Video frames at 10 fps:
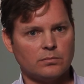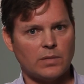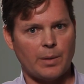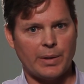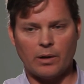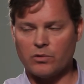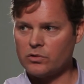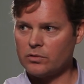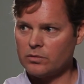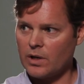I mean, I
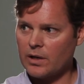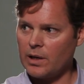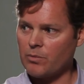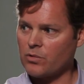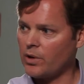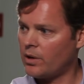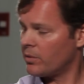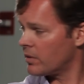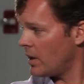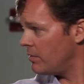was I came through here
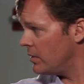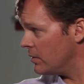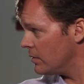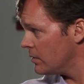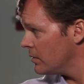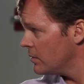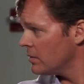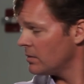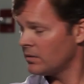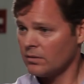with Kevin
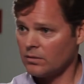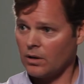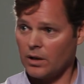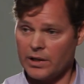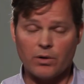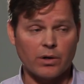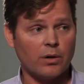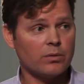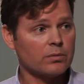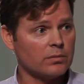a year
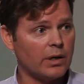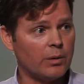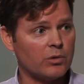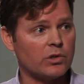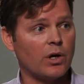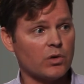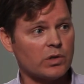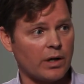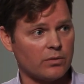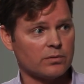ago, and it was a ghost
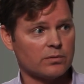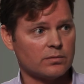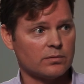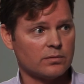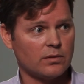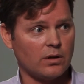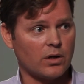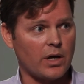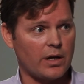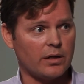town.
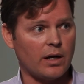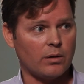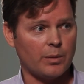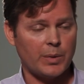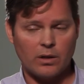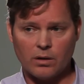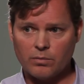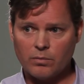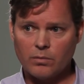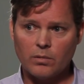Look at it now. I mean, uh,
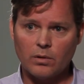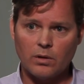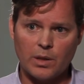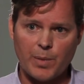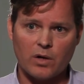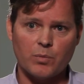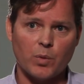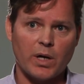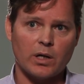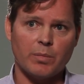the amount of
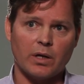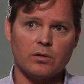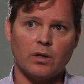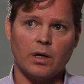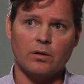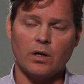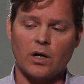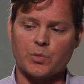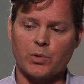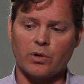momentum that that
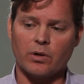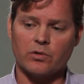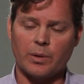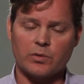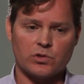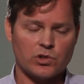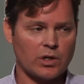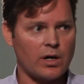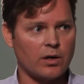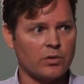entrepreneurialism has in
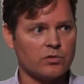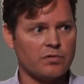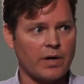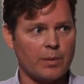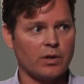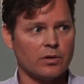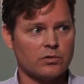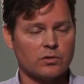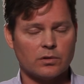Chicago is fabulous.